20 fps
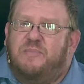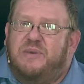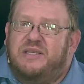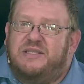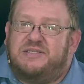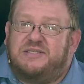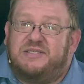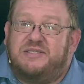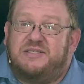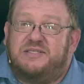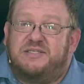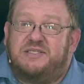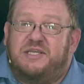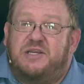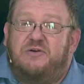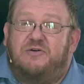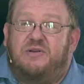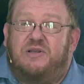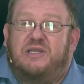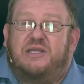If meant
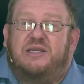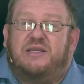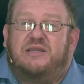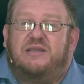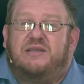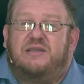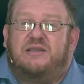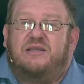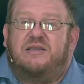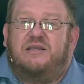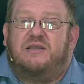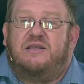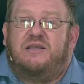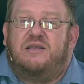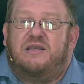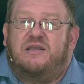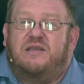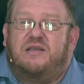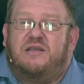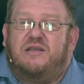sincerely,
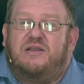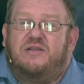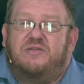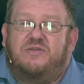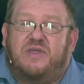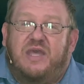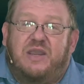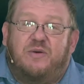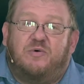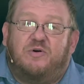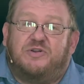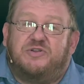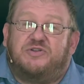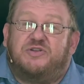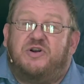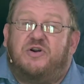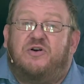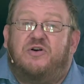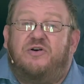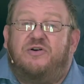they
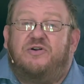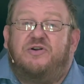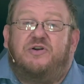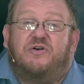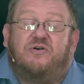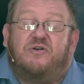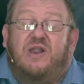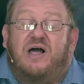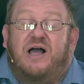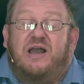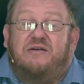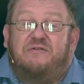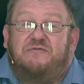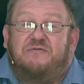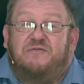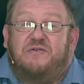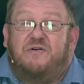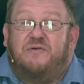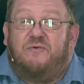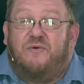will turn your
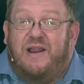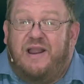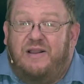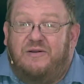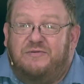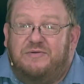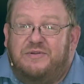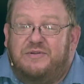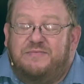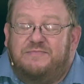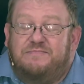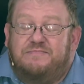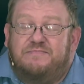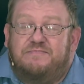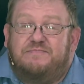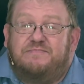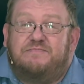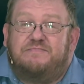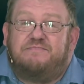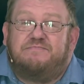life around.